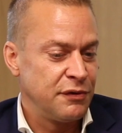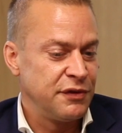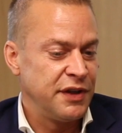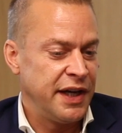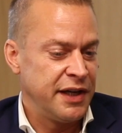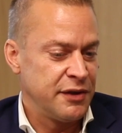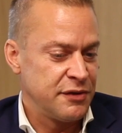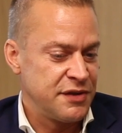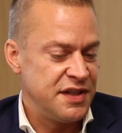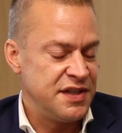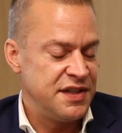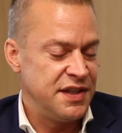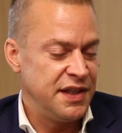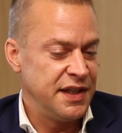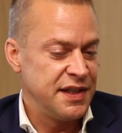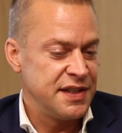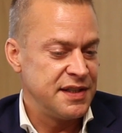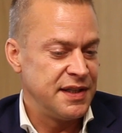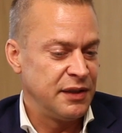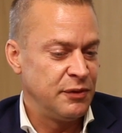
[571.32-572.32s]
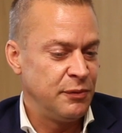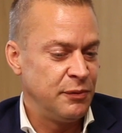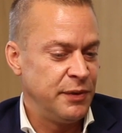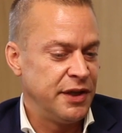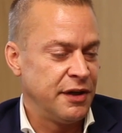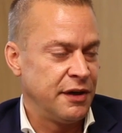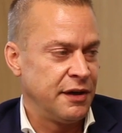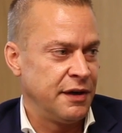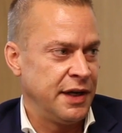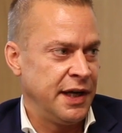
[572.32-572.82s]
of the NRCC is that
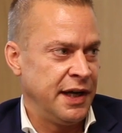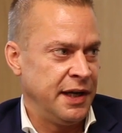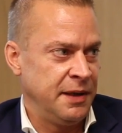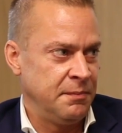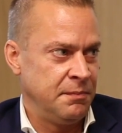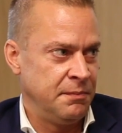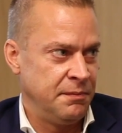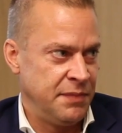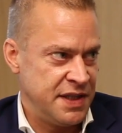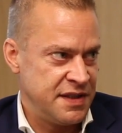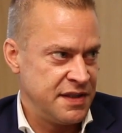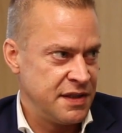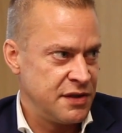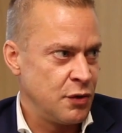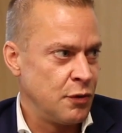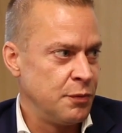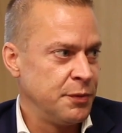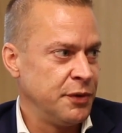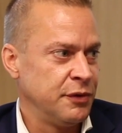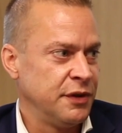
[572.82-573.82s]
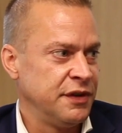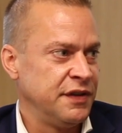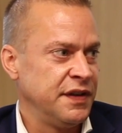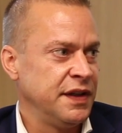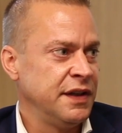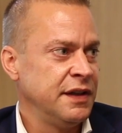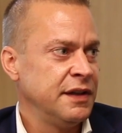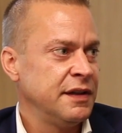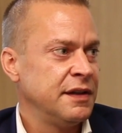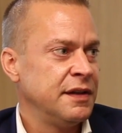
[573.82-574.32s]
we are a business
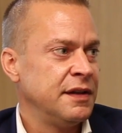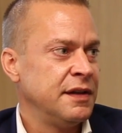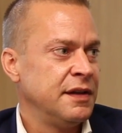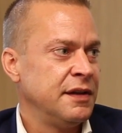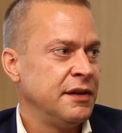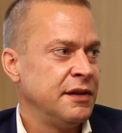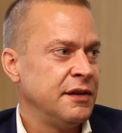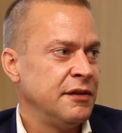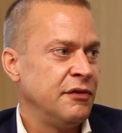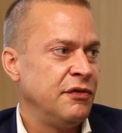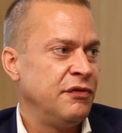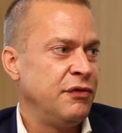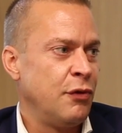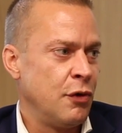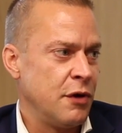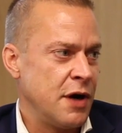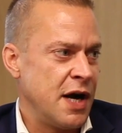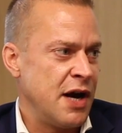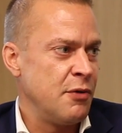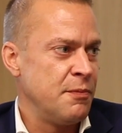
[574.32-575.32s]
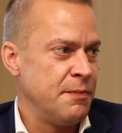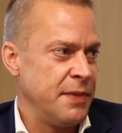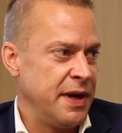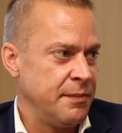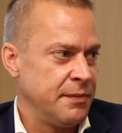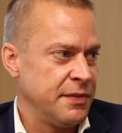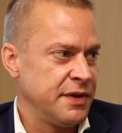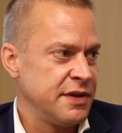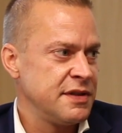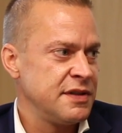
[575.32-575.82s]
community for our
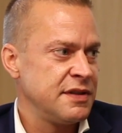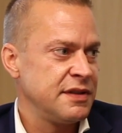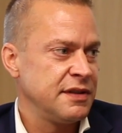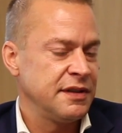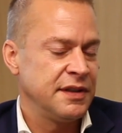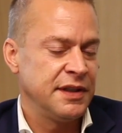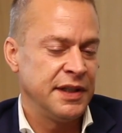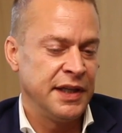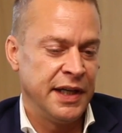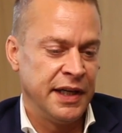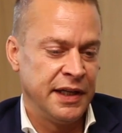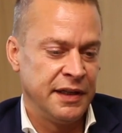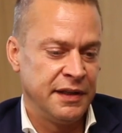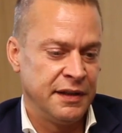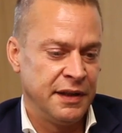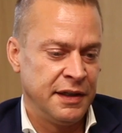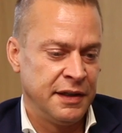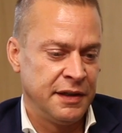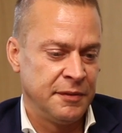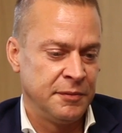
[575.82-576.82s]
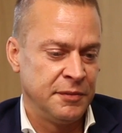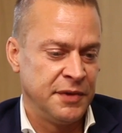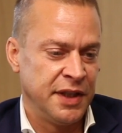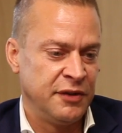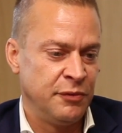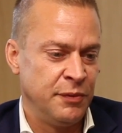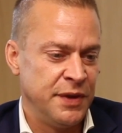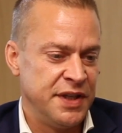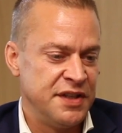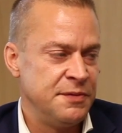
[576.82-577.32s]
members, and
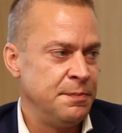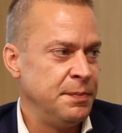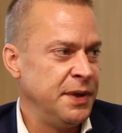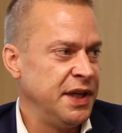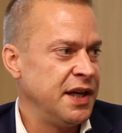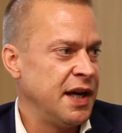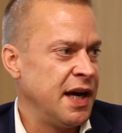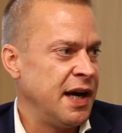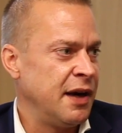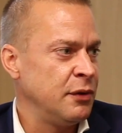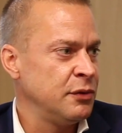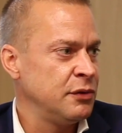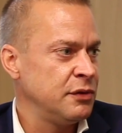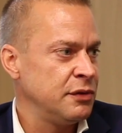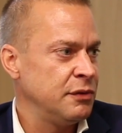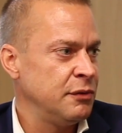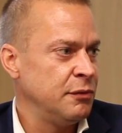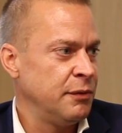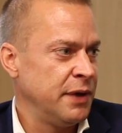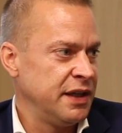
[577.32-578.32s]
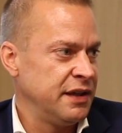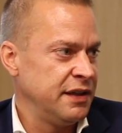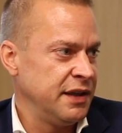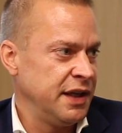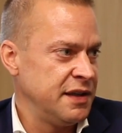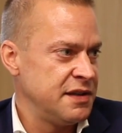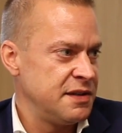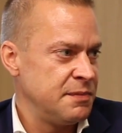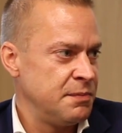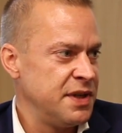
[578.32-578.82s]
that we speak out when
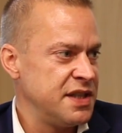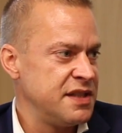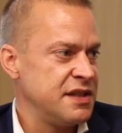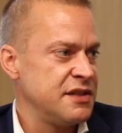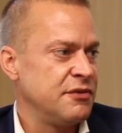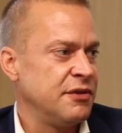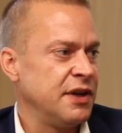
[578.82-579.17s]
it's business